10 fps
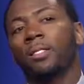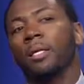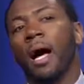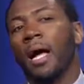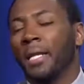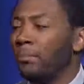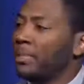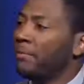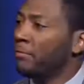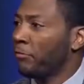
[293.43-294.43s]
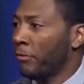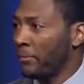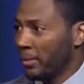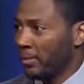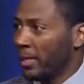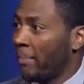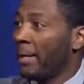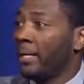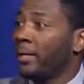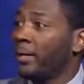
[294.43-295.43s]
it's a guy named Tevin Freeman. I
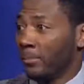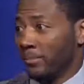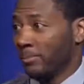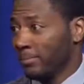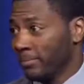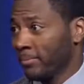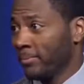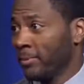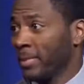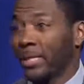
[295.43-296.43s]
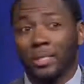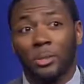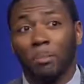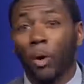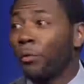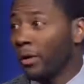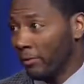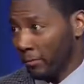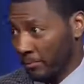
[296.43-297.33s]
made it up. because it's both of them.